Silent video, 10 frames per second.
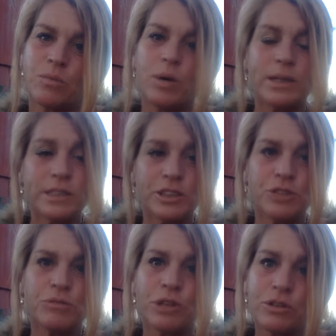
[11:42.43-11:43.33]
What did
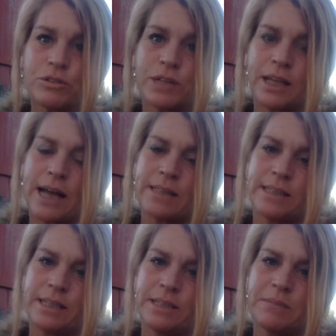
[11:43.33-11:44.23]
you learn the last
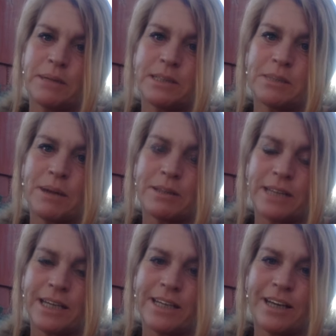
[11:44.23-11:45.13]
18 months about
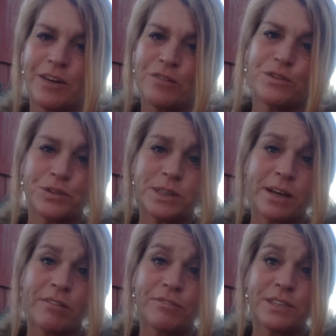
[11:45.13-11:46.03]
taking care of
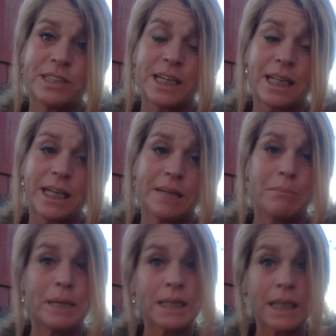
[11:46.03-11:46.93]
yourself physically
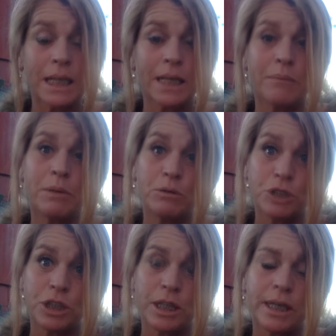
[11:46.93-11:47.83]
and mentally and
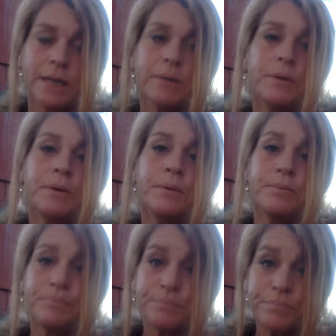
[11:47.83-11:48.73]
emotionally?
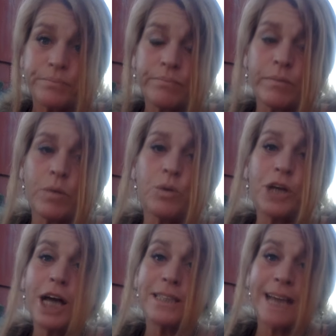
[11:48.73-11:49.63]
we're
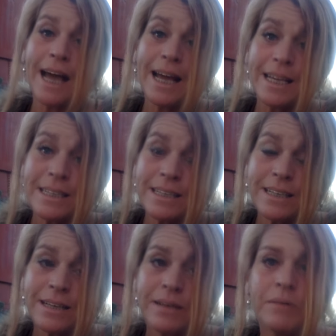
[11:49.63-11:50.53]
not done,
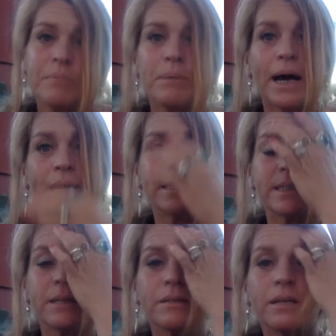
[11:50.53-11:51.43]

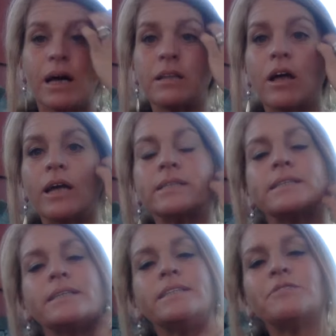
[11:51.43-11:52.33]
but a lot of
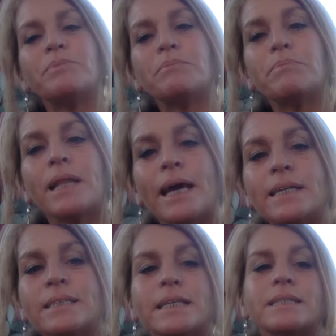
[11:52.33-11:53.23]
seeds have been
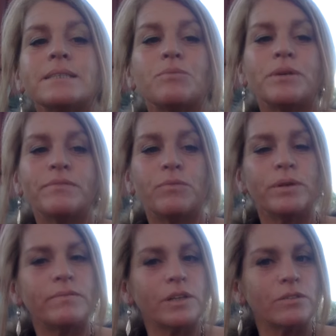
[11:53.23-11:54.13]
planted. We've
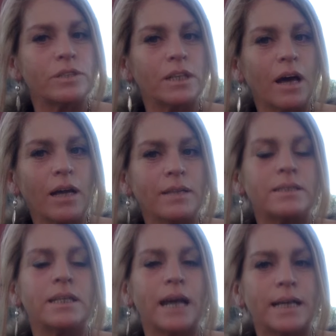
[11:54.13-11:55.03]
we've learned a lot
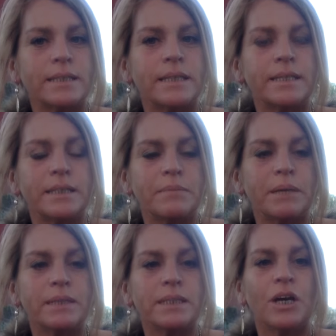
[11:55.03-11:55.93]
the last 18
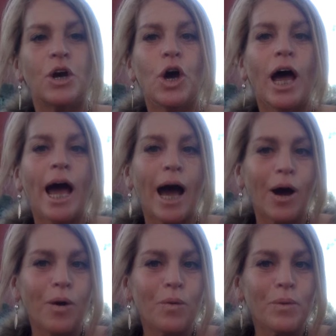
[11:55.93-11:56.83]
months.
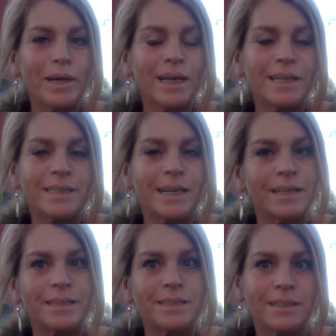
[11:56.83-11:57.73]
How are we going to
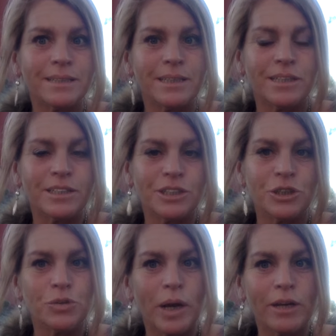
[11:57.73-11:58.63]
take this into this
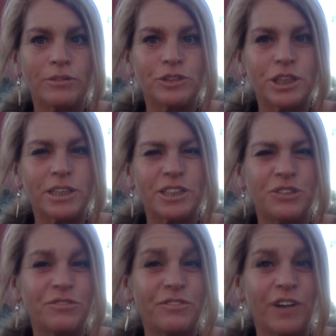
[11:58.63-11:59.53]
new energy, this
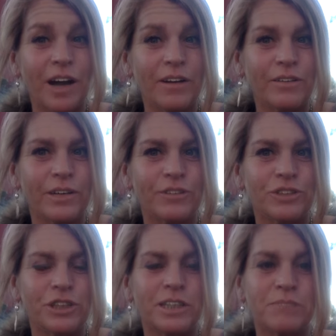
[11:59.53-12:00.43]
new fire
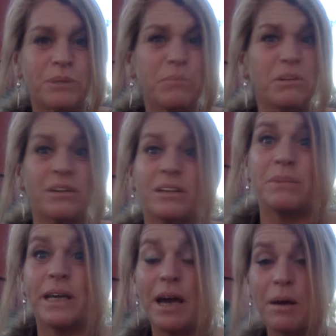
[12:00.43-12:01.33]
energy? Because people are
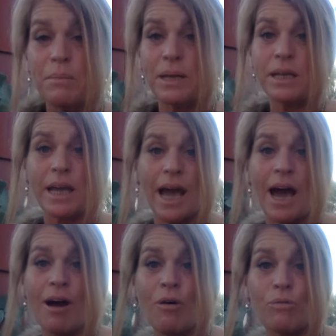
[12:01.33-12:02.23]
be coming
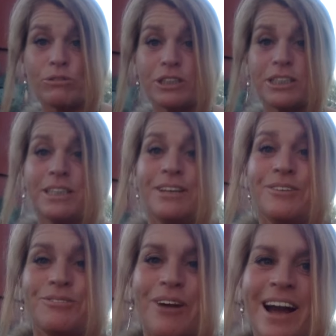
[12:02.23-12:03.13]
out,
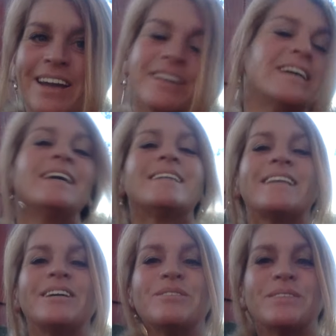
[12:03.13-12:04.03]
right?
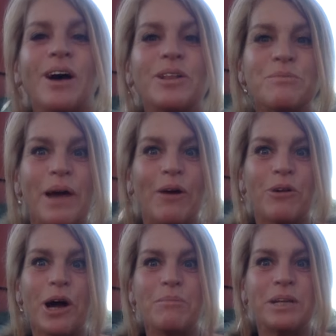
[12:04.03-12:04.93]
is all
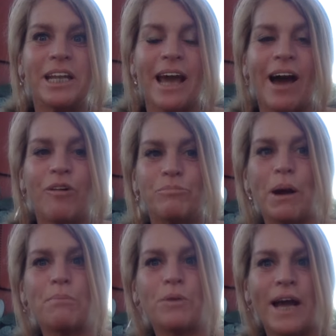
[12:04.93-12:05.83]
about coming out,
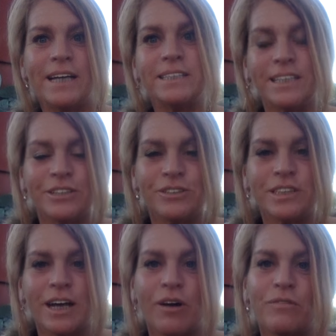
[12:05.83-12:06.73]
about branding
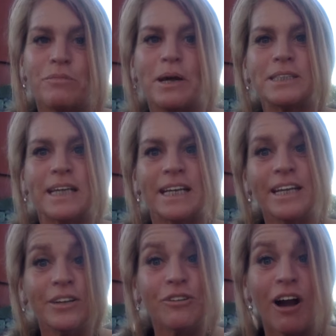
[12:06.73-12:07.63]
yourself, about saying,
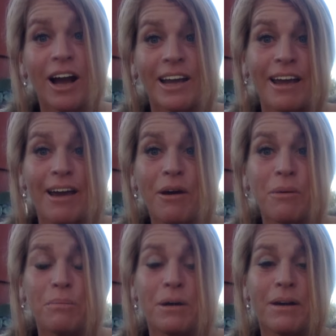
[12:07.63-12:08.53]
Here I
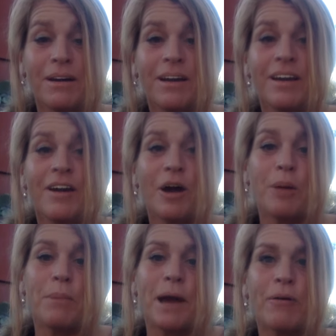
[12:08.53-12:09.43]
am,
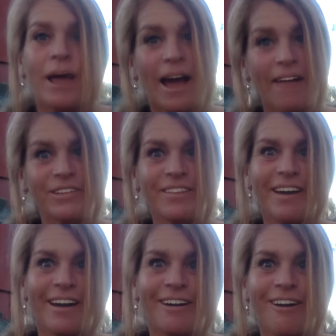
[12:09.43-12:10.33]
about having
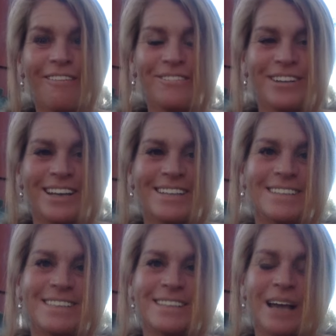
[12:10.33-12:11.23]
that
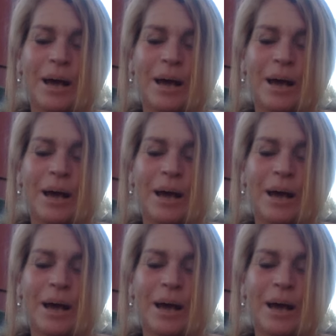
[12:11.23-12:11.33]
confidence.